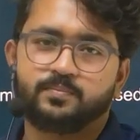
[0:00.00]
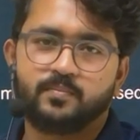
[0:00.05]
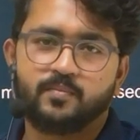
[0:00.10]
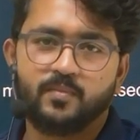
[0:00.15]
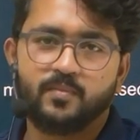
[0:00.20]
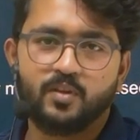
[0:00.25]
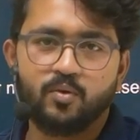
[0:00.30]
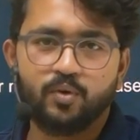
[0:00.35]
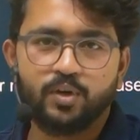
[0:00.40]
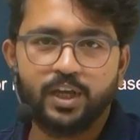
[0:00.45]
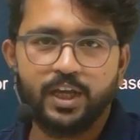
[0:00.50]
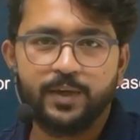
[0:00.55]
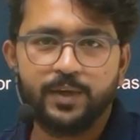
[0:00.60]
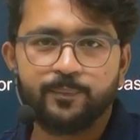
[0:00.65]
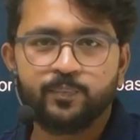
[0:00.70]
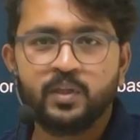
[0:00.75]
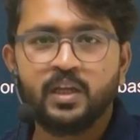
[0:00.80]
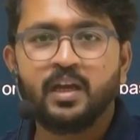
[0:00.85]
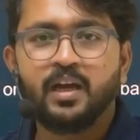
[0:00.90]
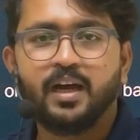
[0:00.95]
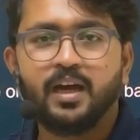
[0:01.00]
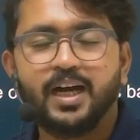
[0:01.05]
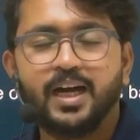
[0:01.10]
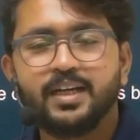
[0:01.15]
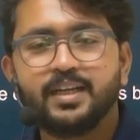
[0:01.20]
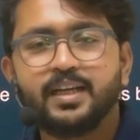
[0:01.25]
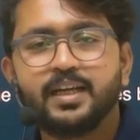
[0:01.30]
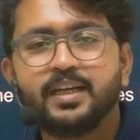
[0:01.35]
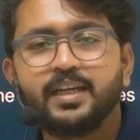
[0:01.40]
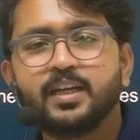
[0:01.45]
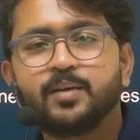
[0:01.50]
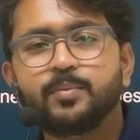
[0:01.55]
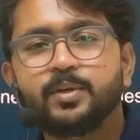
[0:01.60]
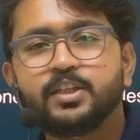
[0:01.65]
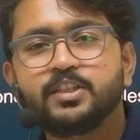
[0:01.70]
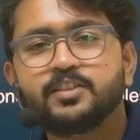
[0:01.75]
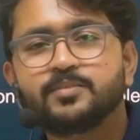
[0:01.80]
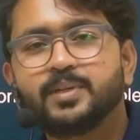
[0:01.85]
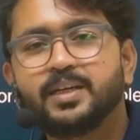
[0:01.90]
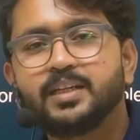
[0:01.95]
Okay, our database
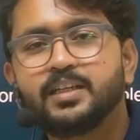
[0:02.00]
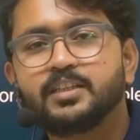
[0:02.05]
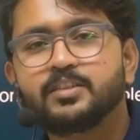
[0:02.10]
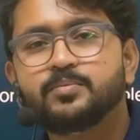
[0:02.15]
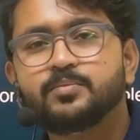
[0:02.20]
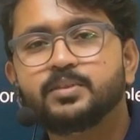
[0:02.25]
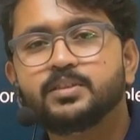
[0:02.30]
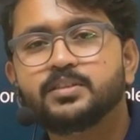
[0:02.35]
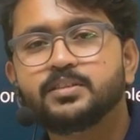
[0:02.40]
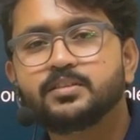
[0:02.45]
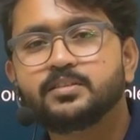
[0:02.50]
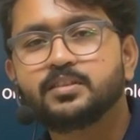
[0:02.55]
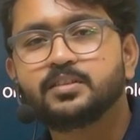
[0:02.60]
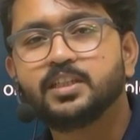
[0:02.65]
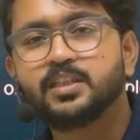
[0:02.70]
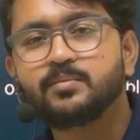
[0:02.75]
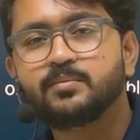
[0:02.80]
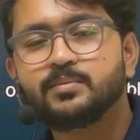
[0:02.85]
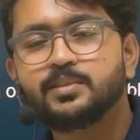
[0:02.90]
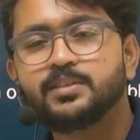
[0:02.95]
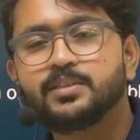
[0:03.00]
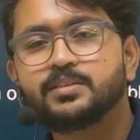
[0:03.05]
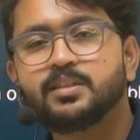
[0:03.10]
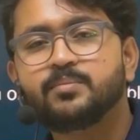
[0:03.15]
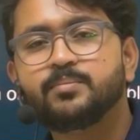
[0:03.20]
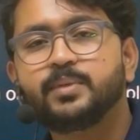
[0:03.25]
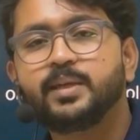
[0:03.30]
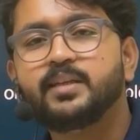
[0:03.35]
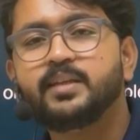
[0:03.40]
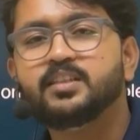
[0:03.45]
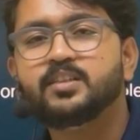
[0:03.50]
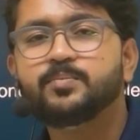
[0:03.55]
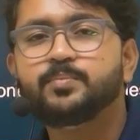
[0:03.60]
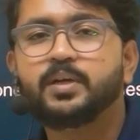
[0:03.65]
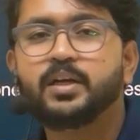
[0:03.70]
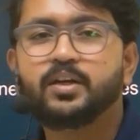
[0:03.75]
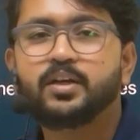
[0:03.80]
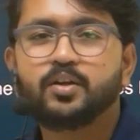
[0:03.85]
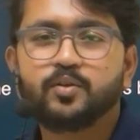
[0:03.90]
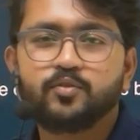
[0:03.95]
management system is the major
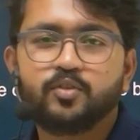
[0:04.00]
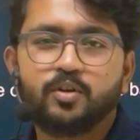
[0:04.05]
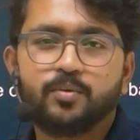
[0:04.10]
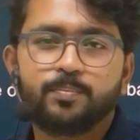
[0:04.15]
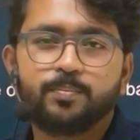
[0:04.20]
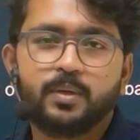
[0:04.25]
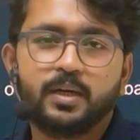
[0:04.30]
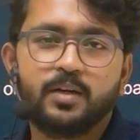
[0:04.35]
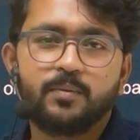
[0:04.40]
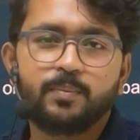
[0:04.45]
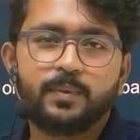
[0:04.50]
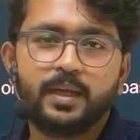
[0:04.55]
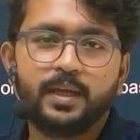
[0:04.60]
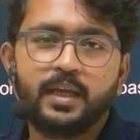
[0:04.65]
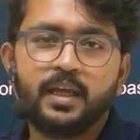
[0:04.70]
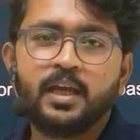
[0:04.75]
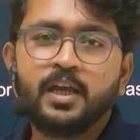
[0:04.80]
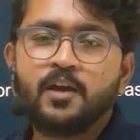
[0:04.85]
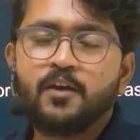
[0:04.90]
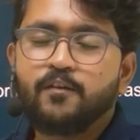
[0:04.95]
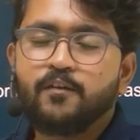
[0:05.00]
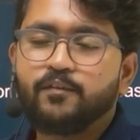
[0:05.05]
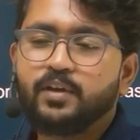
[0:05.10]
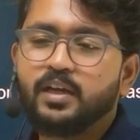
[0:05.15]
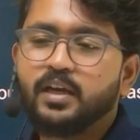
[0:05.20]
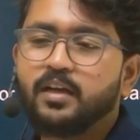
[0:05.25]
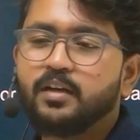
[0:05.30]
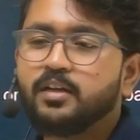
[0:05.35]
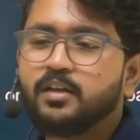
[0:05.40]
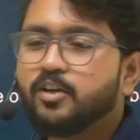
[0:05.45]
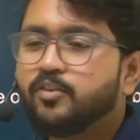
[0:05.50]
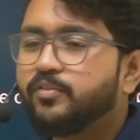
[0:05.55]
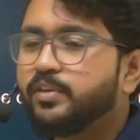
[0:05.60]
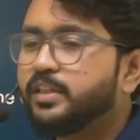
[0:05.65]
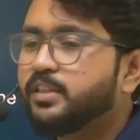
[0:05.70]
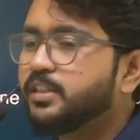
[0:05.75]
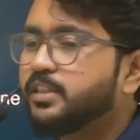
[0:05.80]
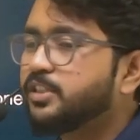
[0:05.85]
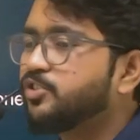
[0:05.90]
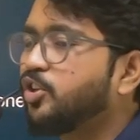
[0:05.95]
part of our part B. We are covering
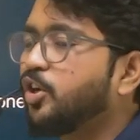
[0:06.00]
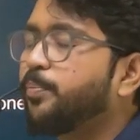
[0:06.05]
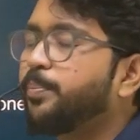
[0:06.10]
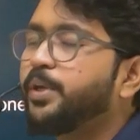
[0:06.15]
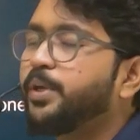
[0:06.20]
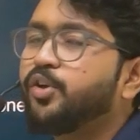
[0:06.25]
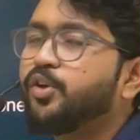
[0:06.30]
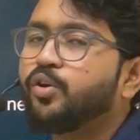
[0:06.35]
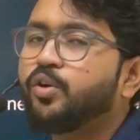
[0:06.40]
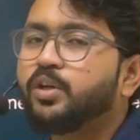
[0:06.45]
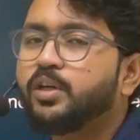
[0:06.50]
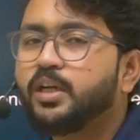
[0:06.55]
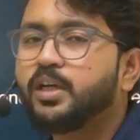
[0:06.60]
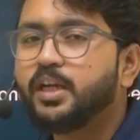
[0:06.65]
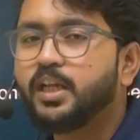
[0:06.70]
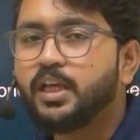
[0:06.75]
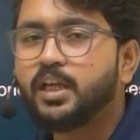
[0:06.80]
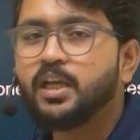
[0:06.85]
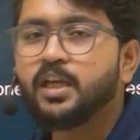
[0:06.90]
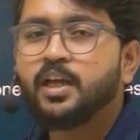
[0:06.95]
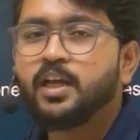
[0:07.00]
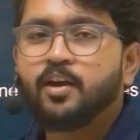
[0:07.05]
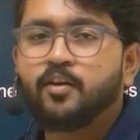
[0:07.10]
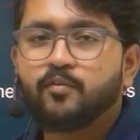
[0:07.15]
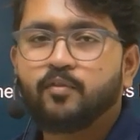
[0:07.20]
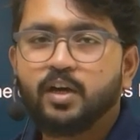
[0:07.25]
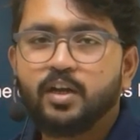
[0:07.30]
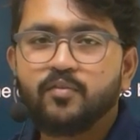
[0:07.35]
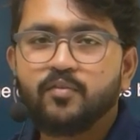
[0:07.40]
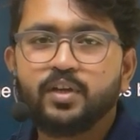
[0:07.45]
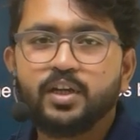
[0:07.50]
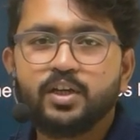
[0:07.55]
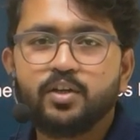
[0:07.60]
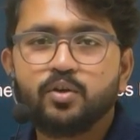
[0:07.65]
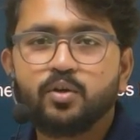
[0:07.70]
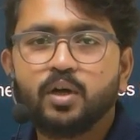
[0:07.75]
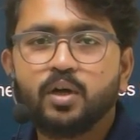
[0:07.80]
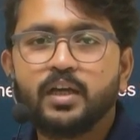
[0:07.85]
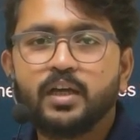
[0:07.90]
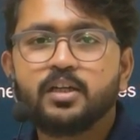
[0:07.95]
this topic already. One video
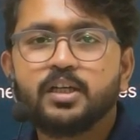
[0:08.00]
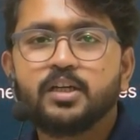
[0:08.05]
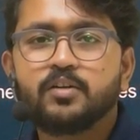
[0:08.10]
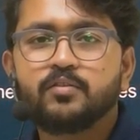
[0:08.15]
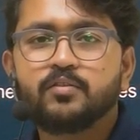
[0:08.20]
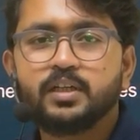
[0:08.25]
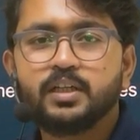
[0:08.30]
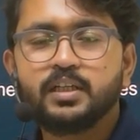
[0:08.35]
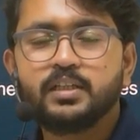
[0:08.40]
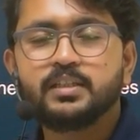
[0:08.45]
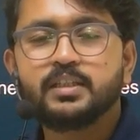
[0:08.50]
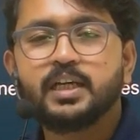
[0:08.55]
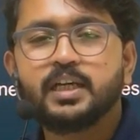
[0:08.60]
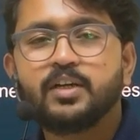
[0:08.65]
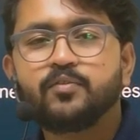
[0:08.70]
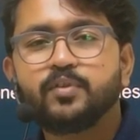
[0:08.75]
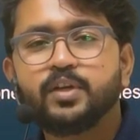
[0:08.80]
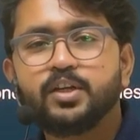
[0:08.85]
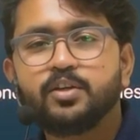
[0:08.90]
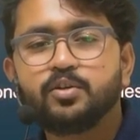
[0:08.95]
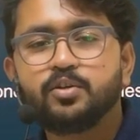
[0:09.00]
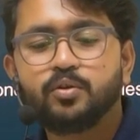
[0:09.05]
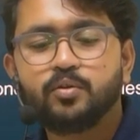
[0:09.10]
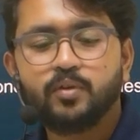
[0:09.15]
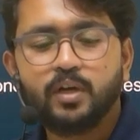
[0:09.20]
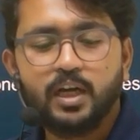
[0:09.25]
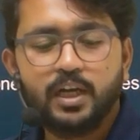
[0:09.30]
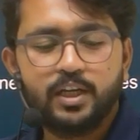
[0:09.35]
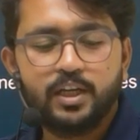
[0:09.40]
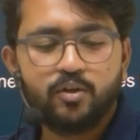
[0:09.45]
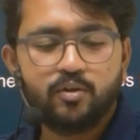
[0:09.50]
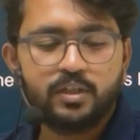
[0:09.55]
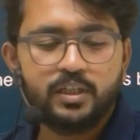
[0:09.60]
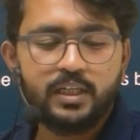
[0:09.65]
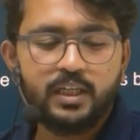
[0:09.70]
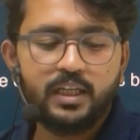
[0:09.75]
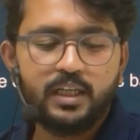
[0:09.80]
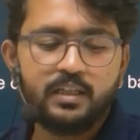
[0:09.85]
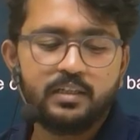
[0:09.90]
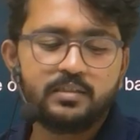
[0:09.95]
I covered. In that video I
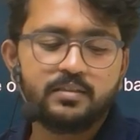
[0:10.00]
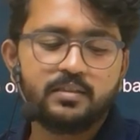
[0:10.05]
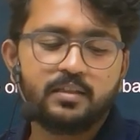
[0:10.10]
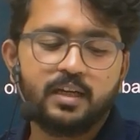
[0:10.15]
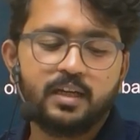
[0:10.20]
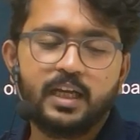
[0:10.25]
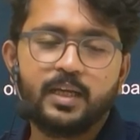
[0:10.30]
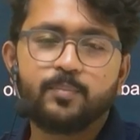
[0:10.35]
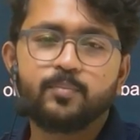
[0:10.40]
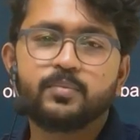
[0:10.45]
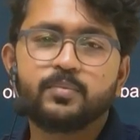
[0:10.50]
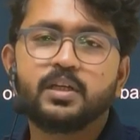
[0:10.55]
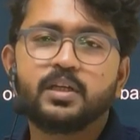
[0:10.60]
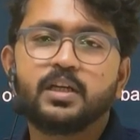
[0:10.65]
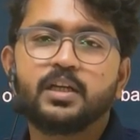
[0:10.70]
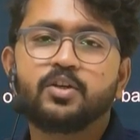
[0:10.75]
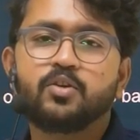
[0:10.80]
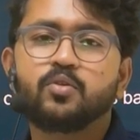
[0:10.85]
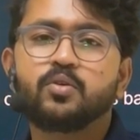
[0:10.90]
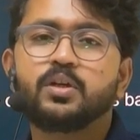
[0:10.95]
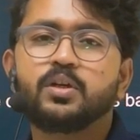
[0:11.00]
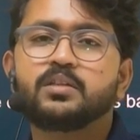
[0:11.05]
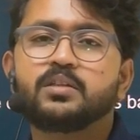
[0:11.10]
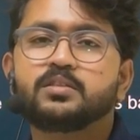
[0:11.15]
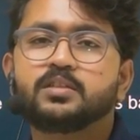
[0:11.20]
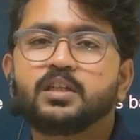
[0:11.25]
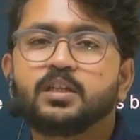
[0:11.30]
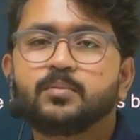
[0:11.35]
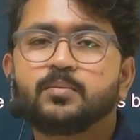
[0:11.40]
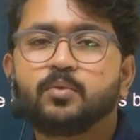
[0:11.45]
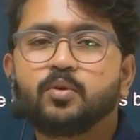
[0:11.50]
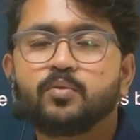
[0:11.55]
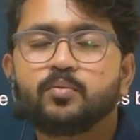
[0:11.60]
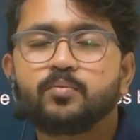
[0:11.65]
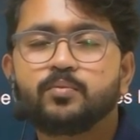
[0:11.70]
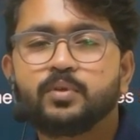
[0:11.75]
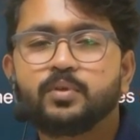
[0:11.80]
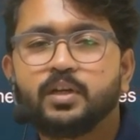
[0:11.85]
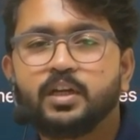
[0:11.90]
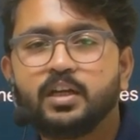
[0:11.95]
already described the introduction about
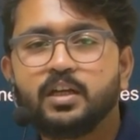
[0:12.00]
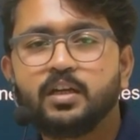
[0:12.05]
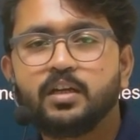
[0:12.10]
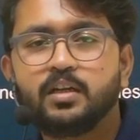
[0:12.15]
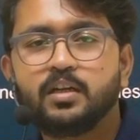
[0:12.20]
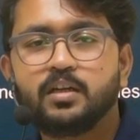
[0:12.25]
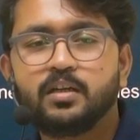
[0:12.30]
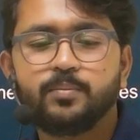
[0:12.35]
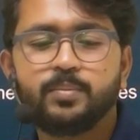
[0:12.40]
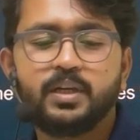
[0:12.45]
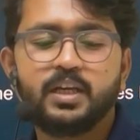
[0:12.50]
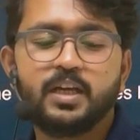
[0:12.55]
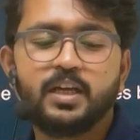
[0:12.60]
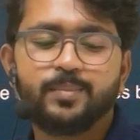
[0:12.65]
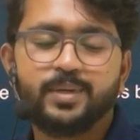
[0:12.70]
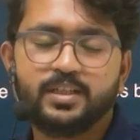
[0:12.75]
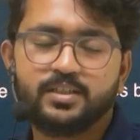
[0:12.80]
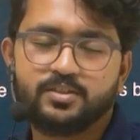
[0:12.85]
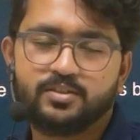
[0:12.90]
DBMS,